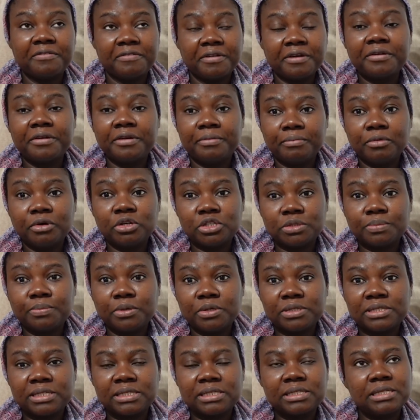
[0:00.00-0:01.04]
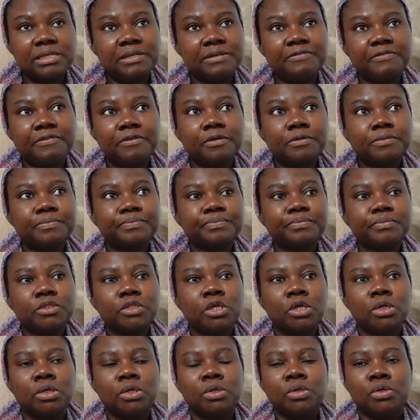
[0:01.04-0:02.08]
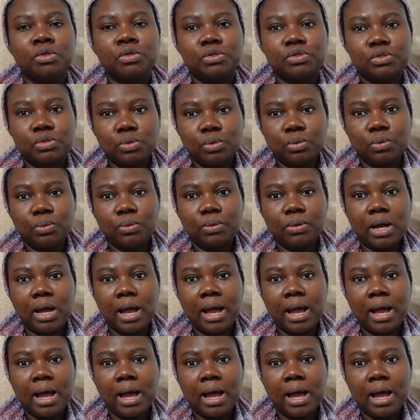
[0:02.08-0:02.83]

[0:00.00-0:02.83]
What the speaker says: very much positive. So